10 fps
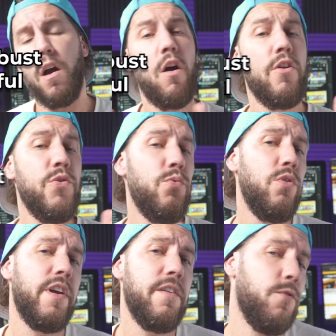Are you
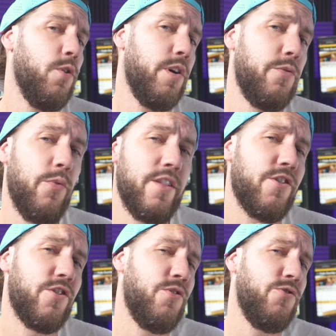looking for a great
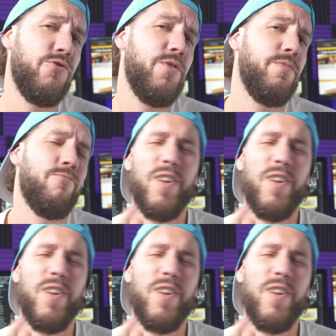starter drone?